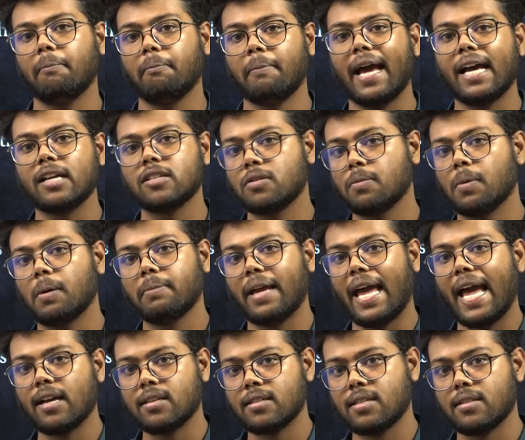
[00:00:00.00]
maximum
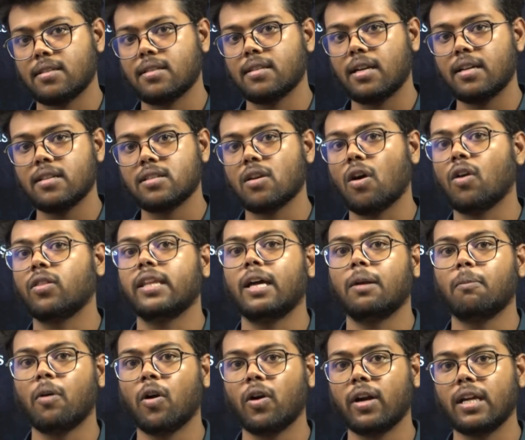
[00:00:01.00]
accessories on their
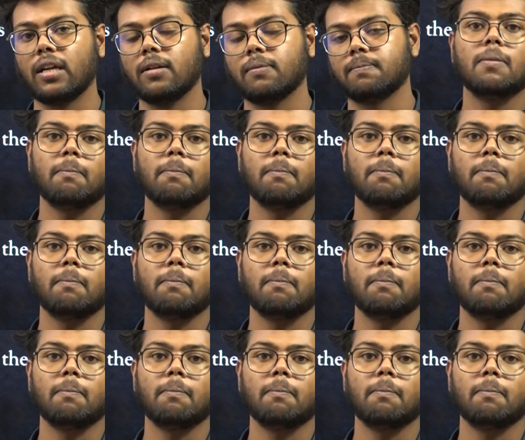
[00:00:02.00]
body,